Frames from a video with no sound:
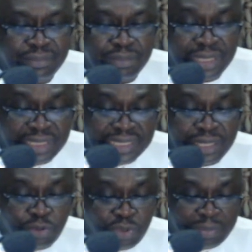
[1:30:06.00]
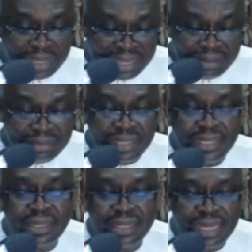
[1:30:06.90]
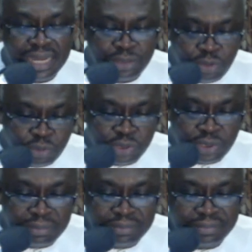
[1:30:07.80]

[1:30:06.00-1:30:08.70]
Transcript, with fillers: Being single, you'll be healthy and wholesome.